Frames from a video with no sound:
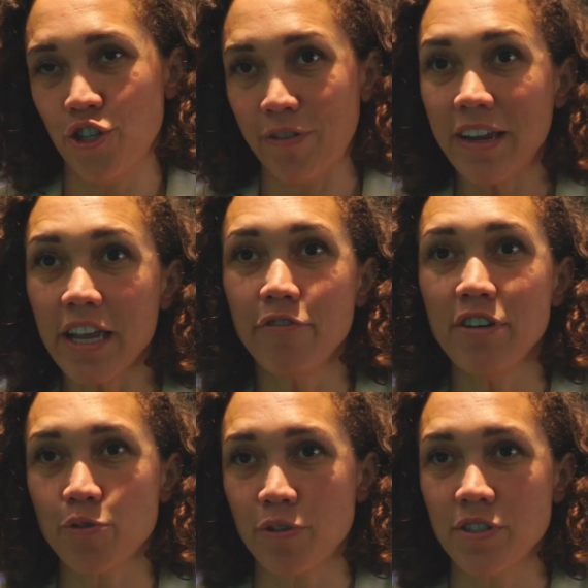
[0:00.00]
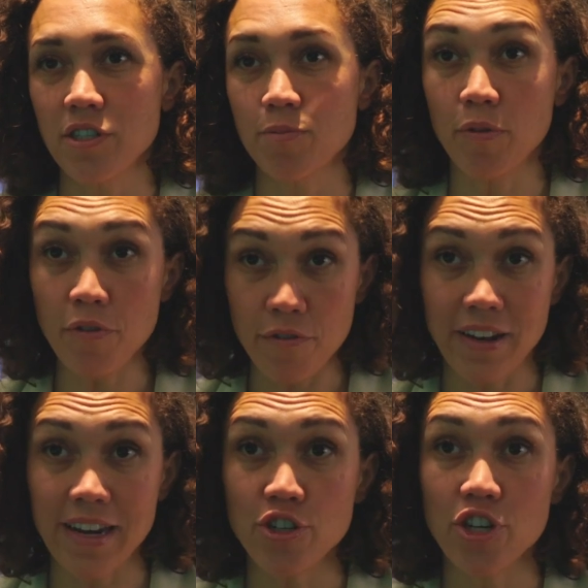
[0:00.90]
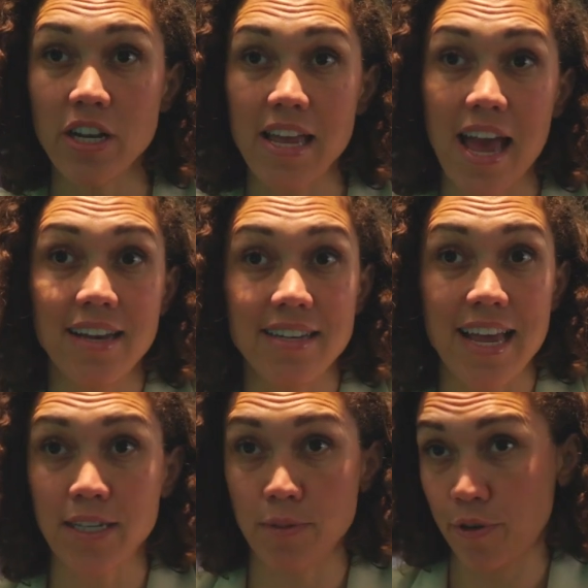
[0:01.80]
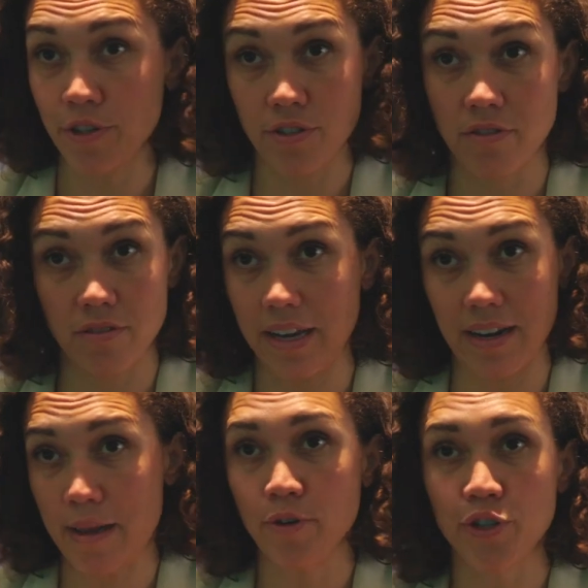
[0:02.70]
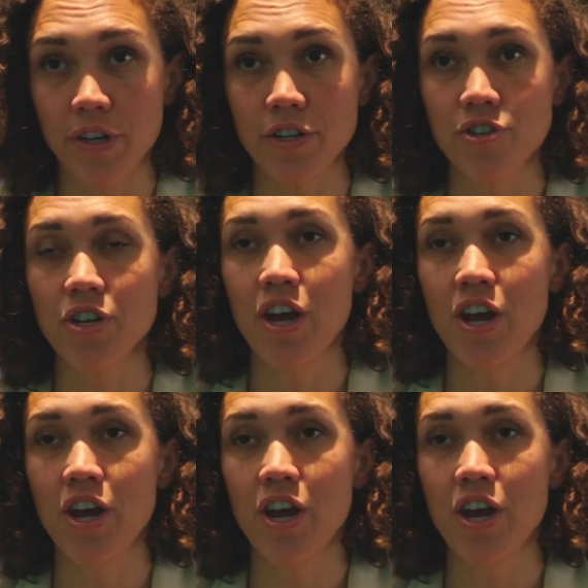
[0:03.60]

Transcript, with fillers: shrinking resources, both financially and expert, like labor shortage.